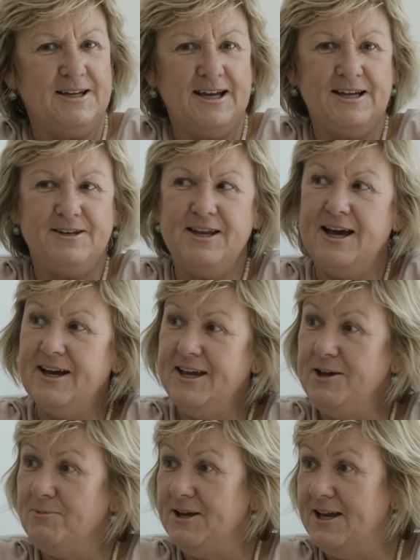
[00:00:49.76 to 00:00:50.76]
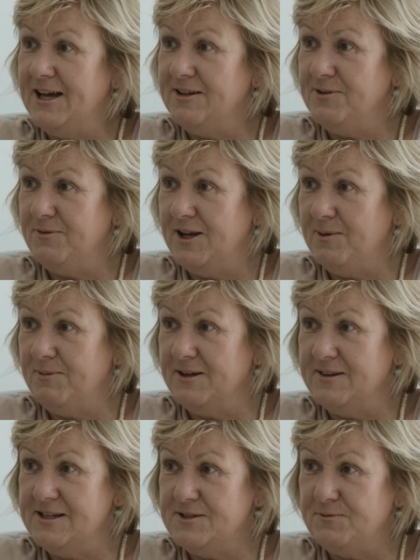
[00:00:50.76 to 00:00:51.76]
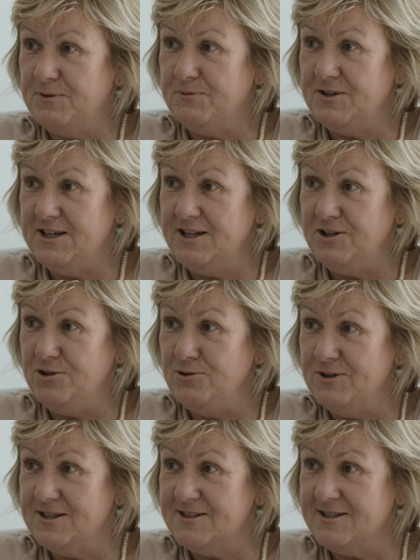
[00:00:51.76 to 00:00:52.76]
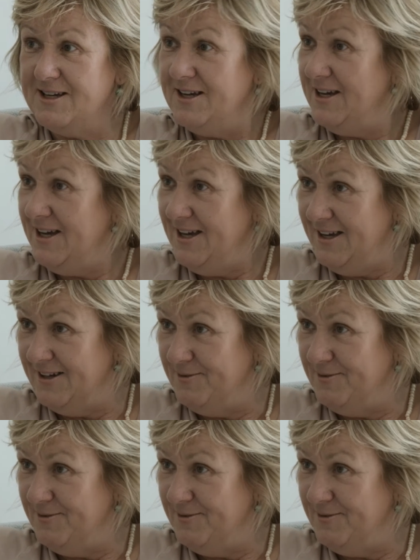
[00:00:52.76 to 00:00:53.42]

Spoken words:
And now here we are developing these 15 units here.